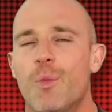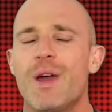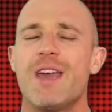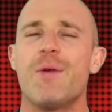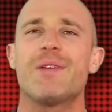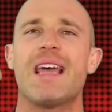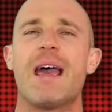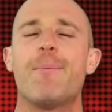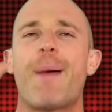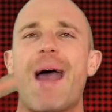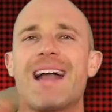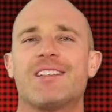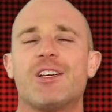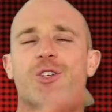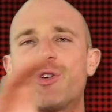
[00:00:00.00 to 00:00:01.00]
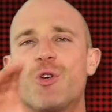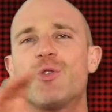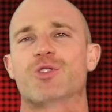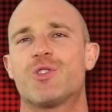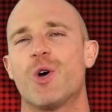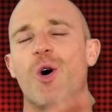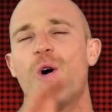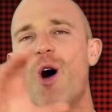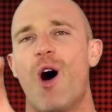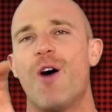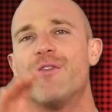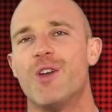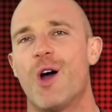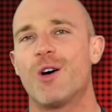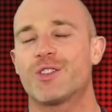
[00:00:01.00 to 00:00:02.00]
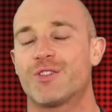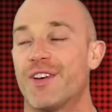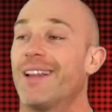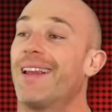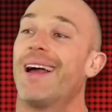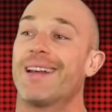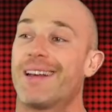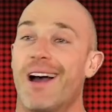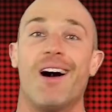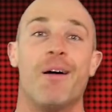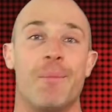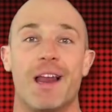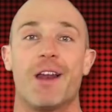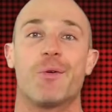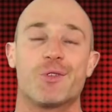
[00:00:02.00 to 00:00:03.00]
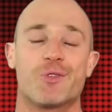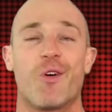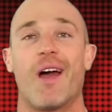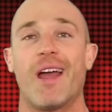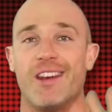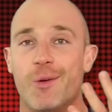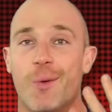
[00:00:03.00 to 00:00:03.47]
We were then back to Truth Tour of Knoxville, and Carmella was right.